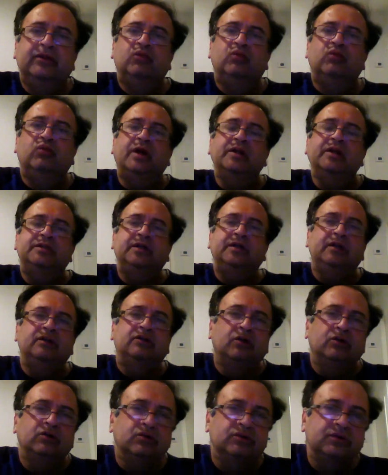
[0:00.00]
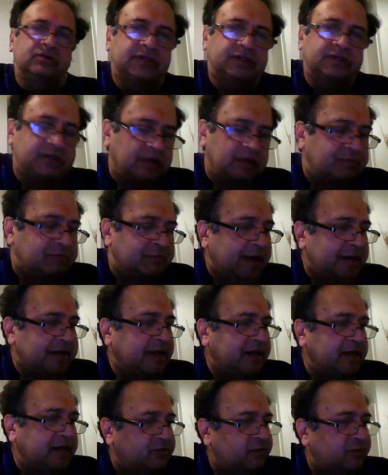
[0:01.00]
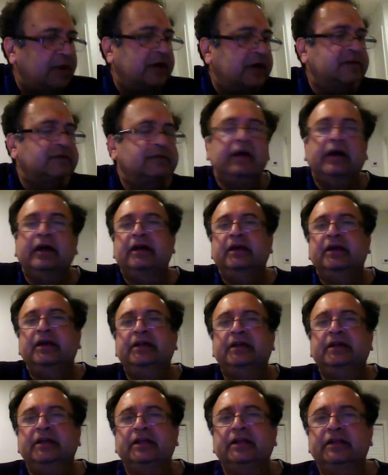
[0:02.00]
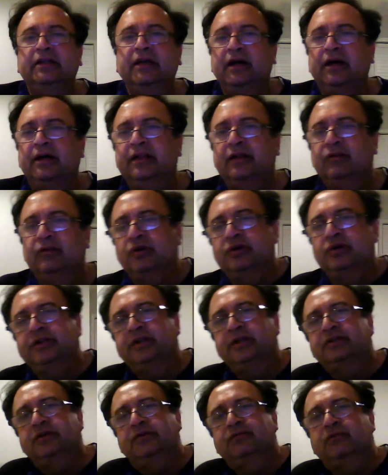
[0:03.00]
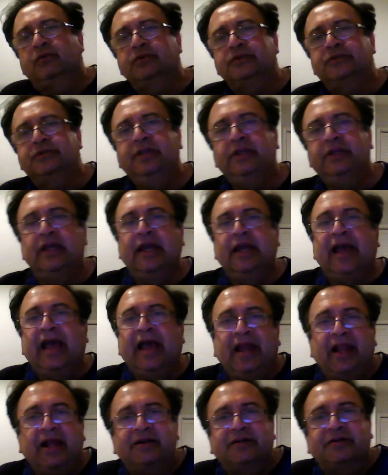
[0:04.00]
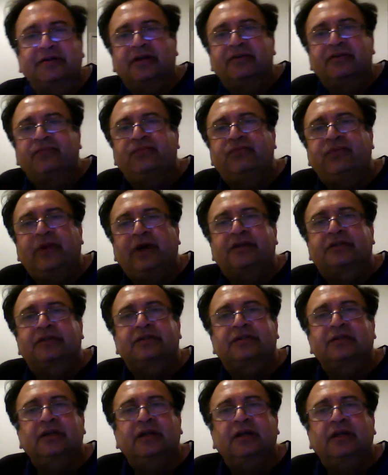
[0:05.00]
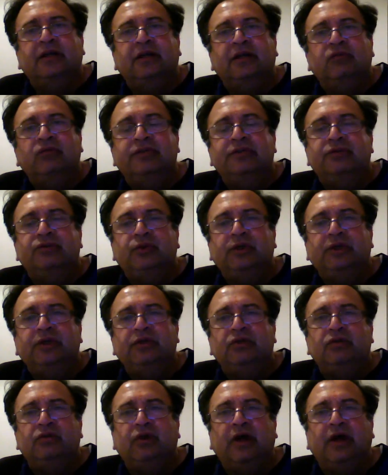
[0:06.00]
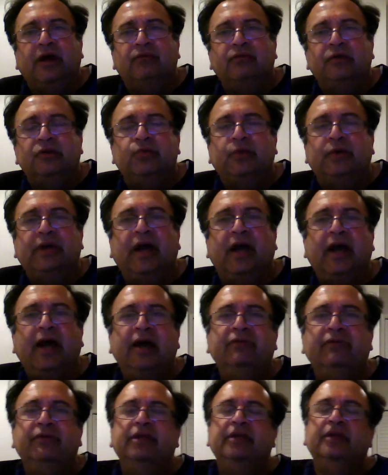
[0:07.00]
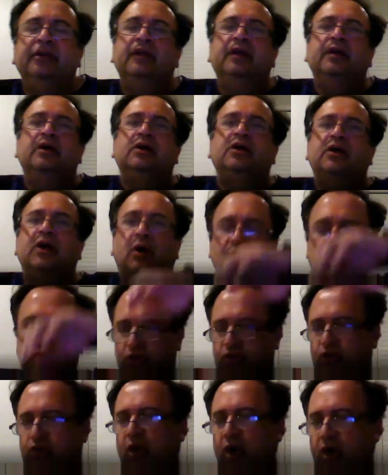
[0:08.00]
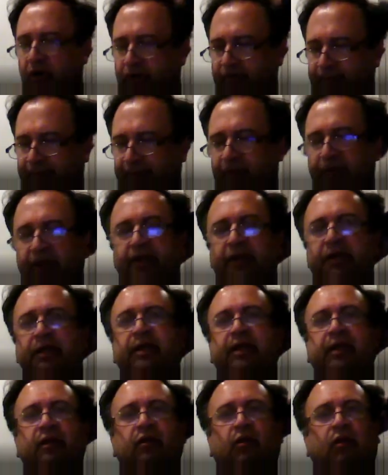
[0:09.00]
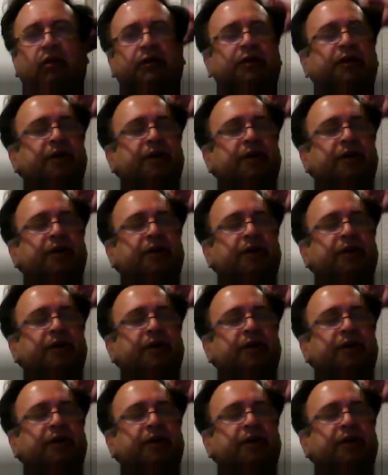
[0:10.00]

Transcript: once he introduced this term magnetic flux, there is of course the electric flux which we have in Gauss's law, right? E dot